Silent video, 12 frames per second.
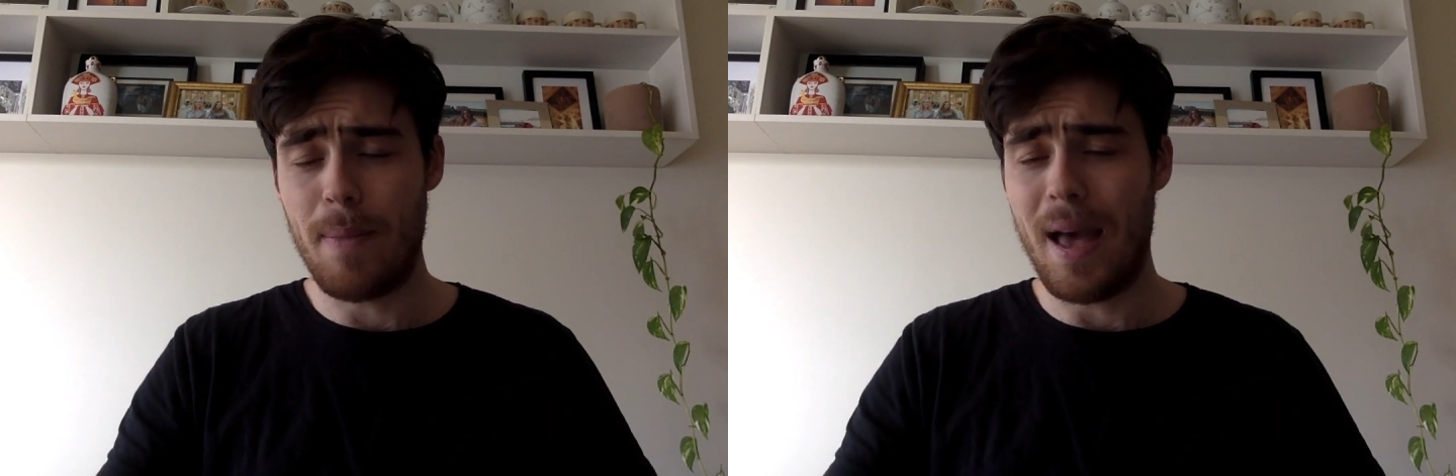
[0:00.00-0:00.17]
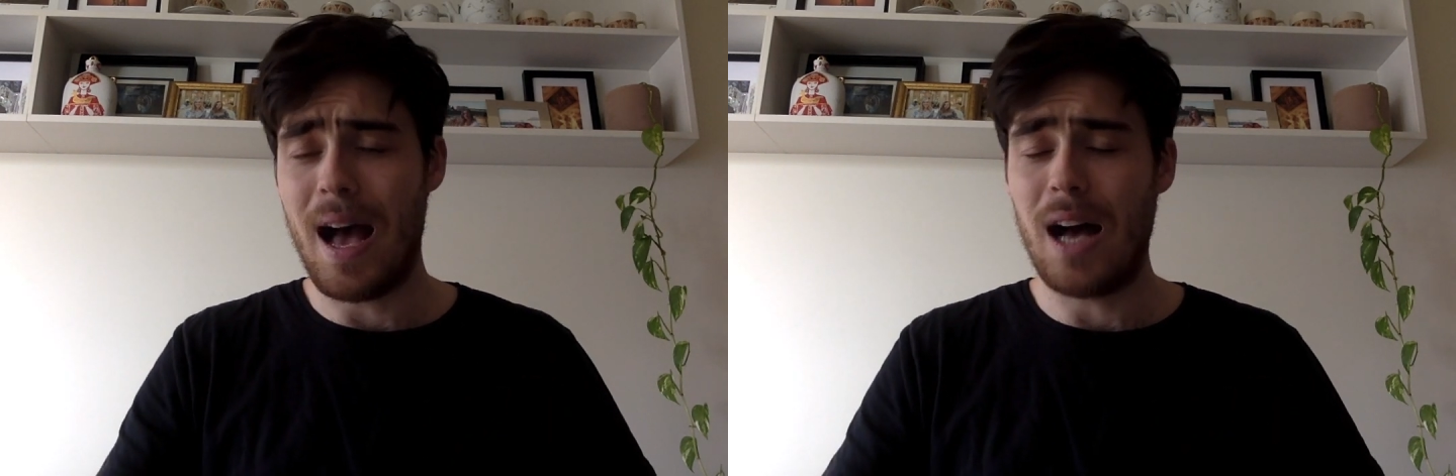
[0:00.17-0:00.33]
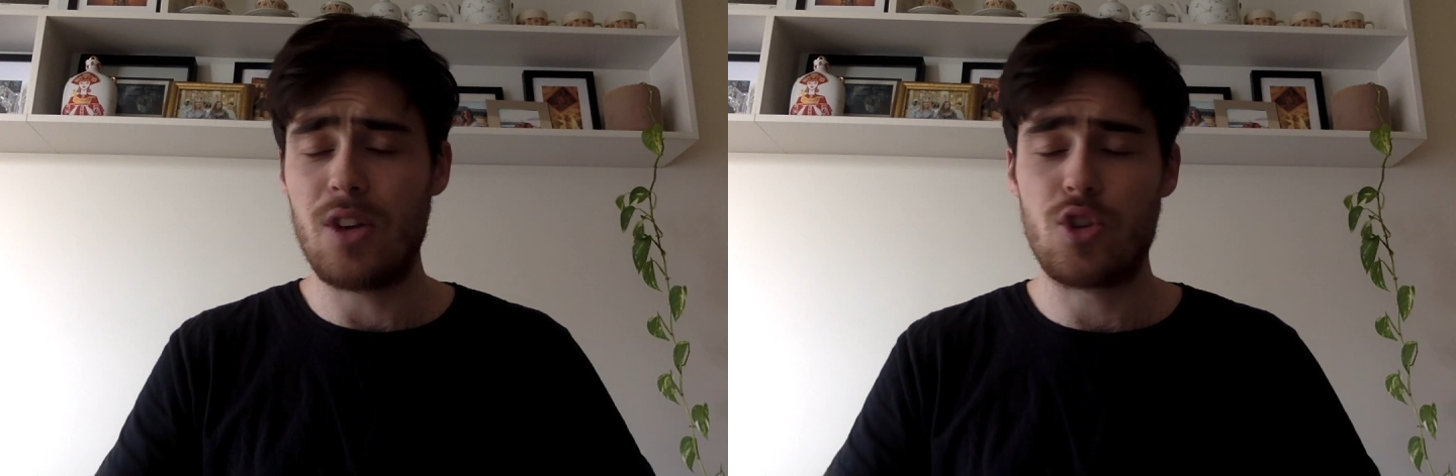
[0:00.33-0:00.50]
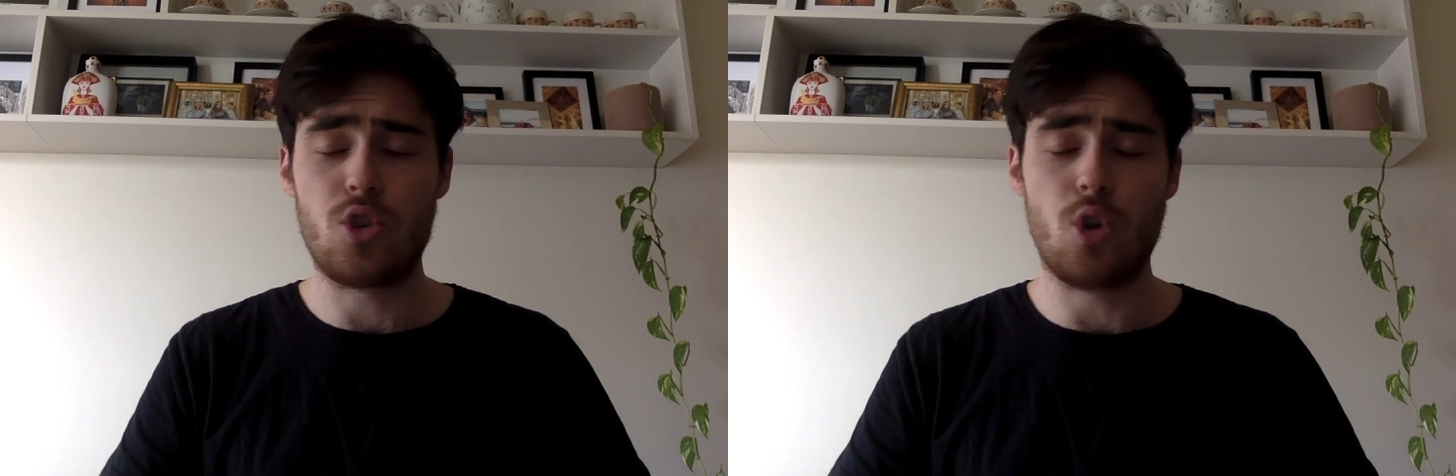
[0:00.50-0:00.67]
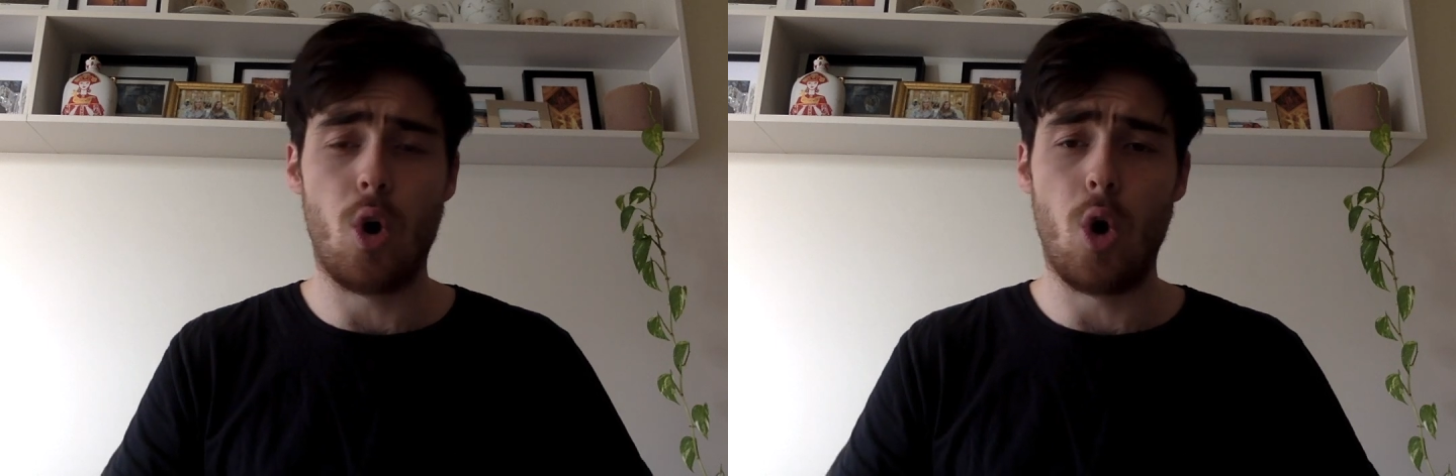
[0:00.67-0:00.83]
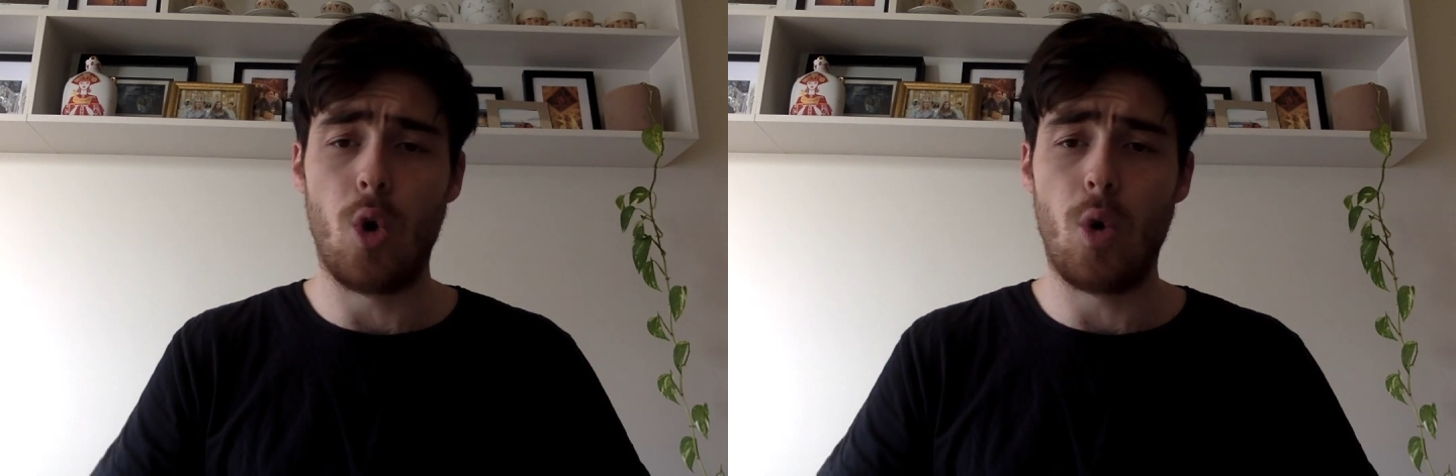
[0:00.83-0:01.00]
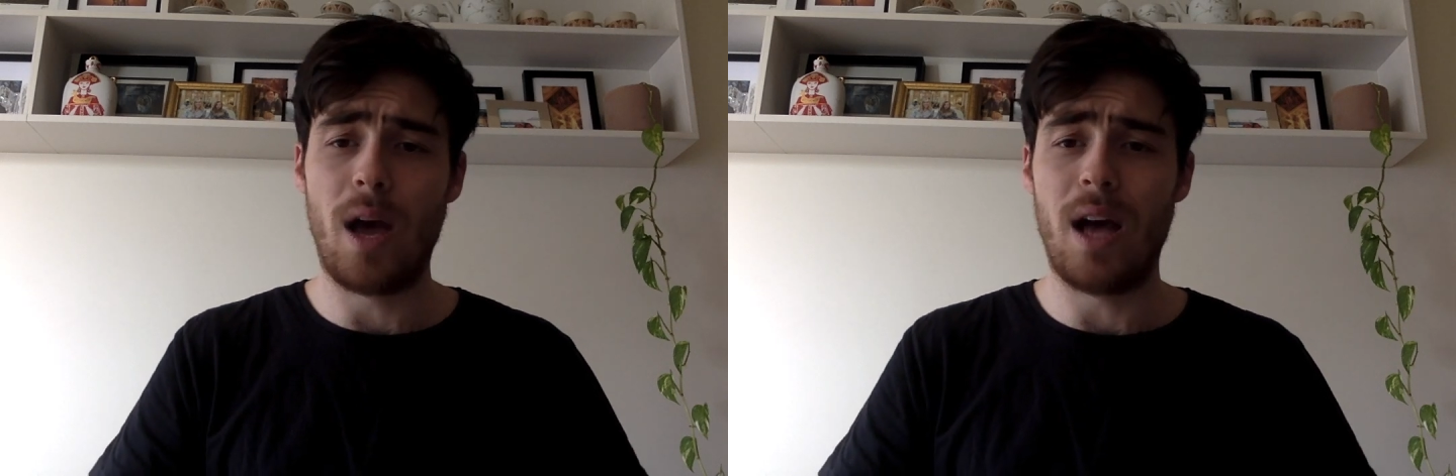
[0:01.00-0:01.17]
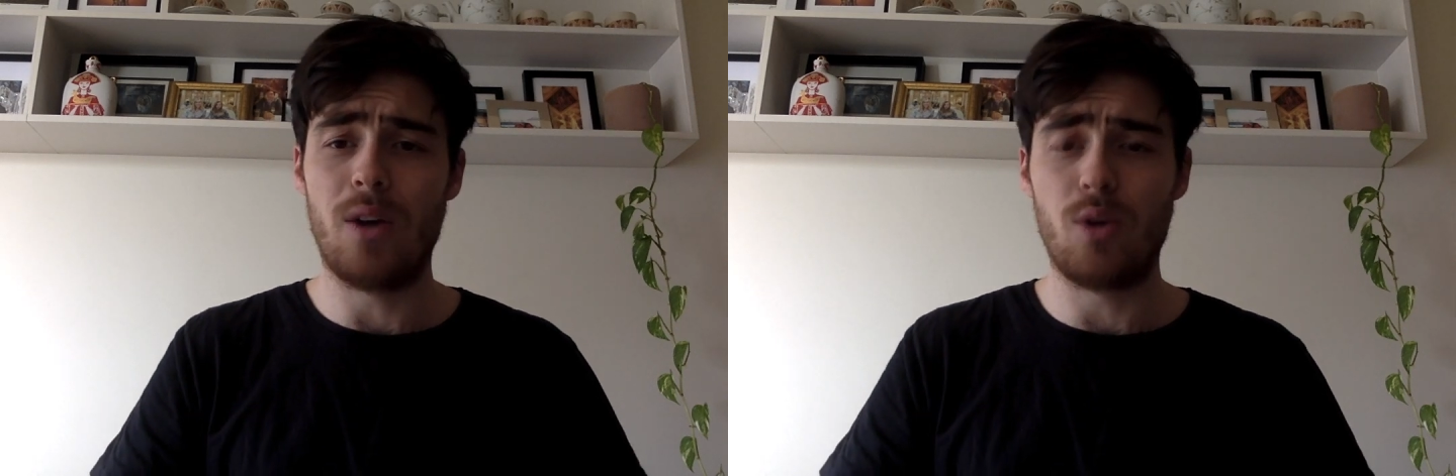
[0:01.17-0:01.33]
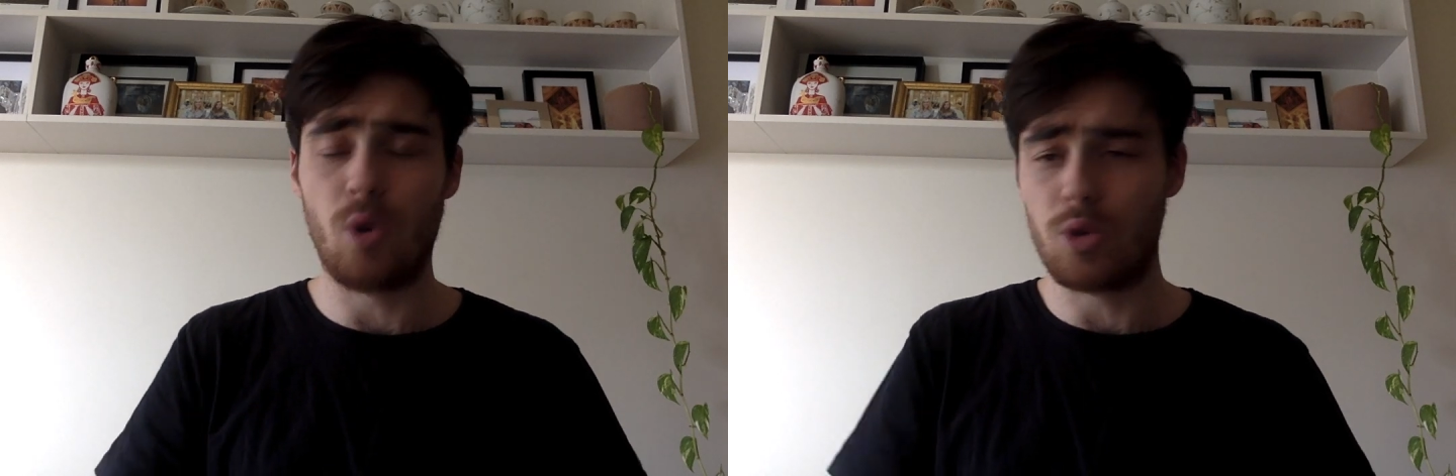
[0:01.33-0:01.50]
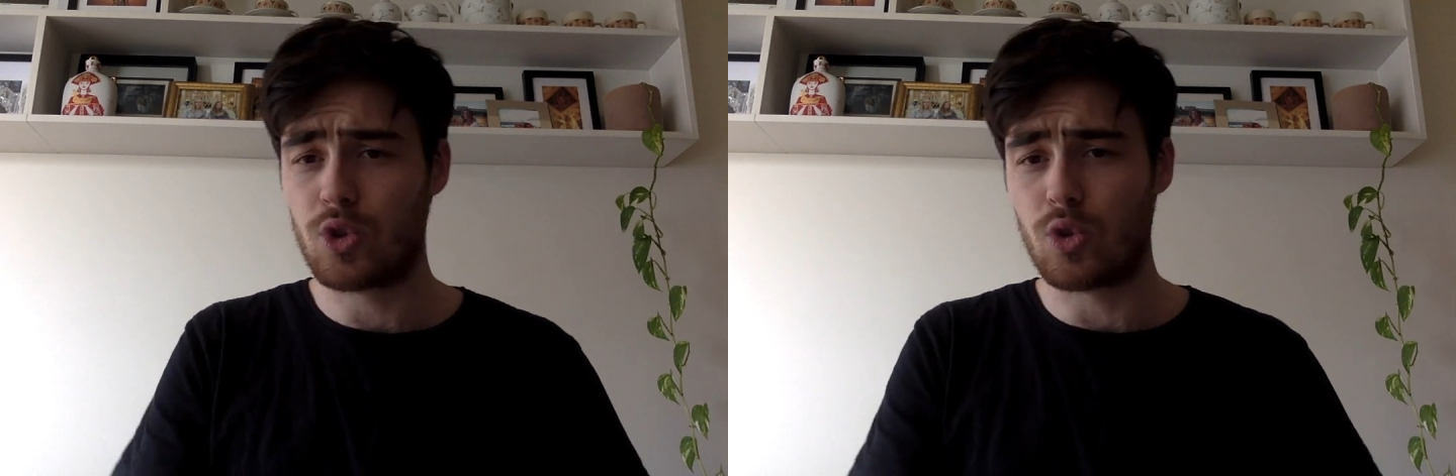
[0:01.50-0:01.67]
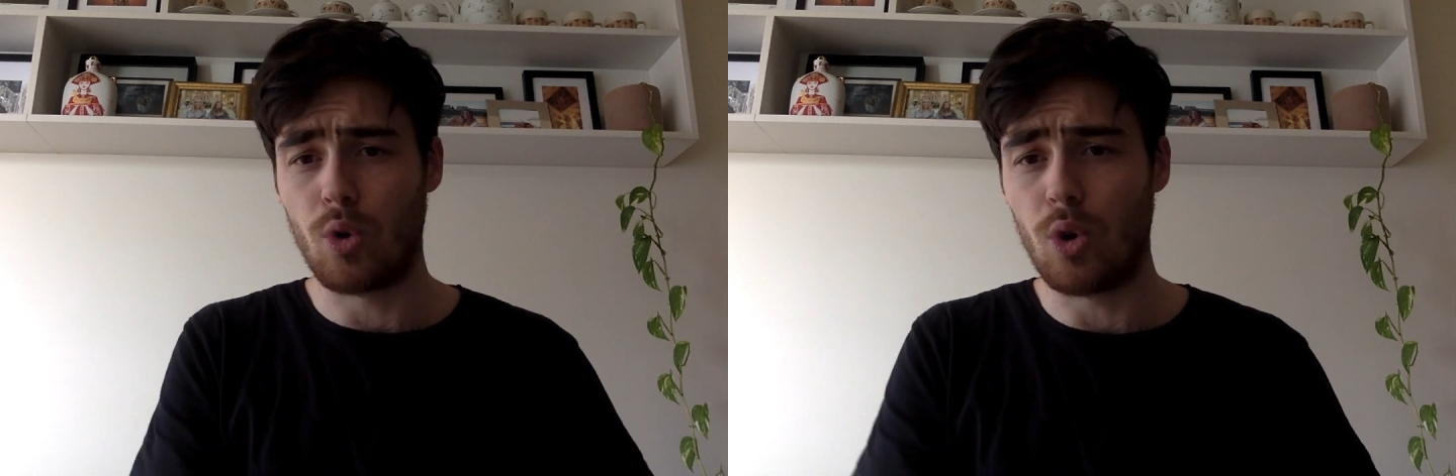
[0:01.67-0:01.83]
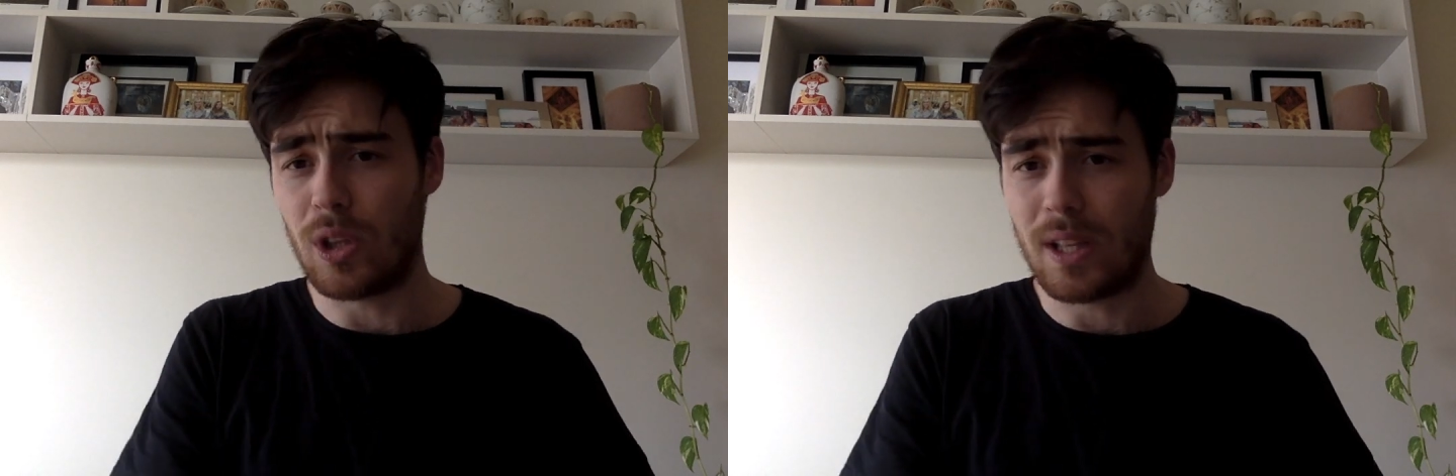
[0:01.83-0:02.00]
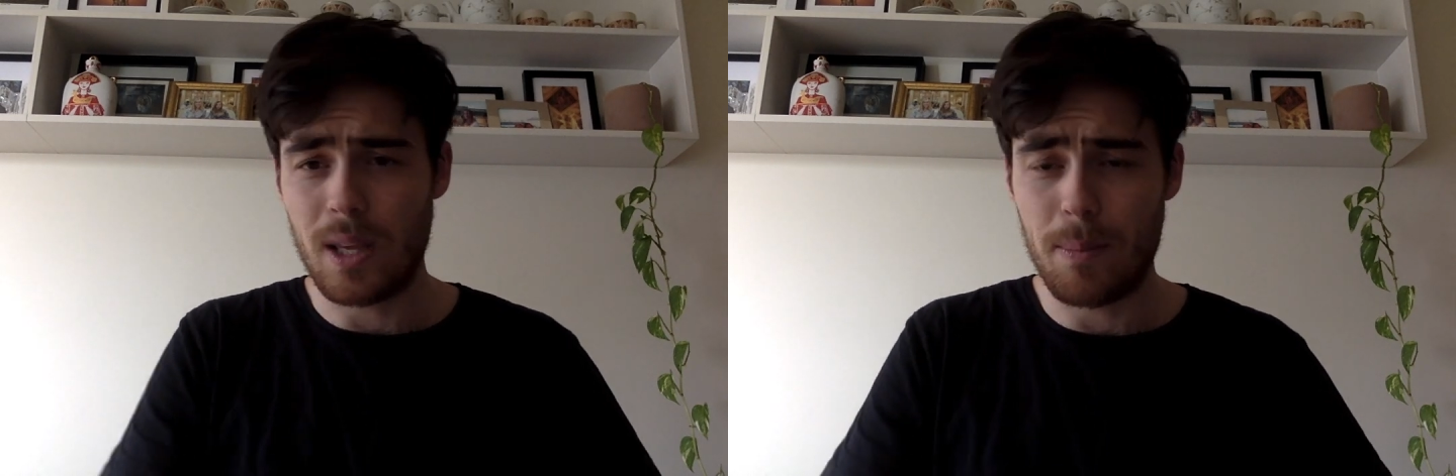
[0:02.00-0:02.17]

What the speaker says: mouse or scrawling